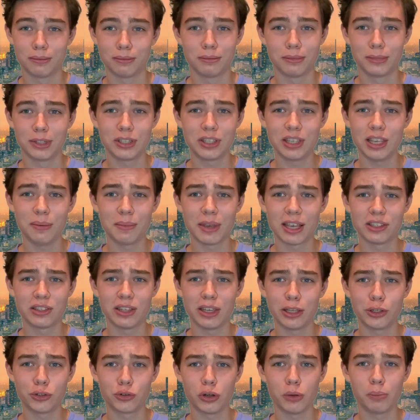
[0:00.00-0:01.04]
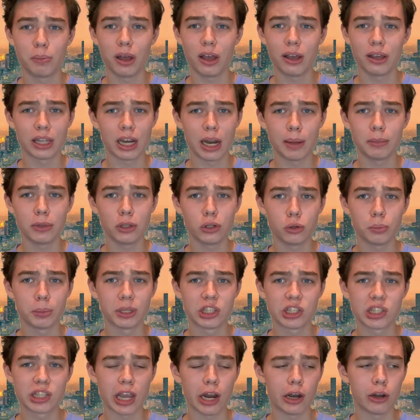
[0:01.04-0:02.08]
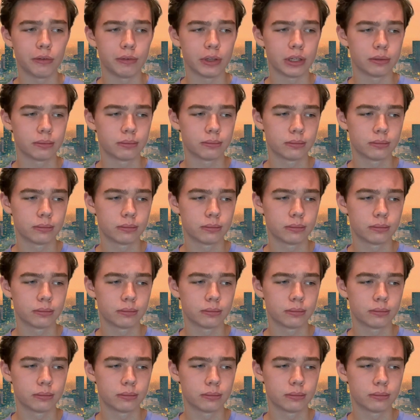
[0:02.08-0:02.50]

This team has the injury bug, and I'm a little bit scared of it.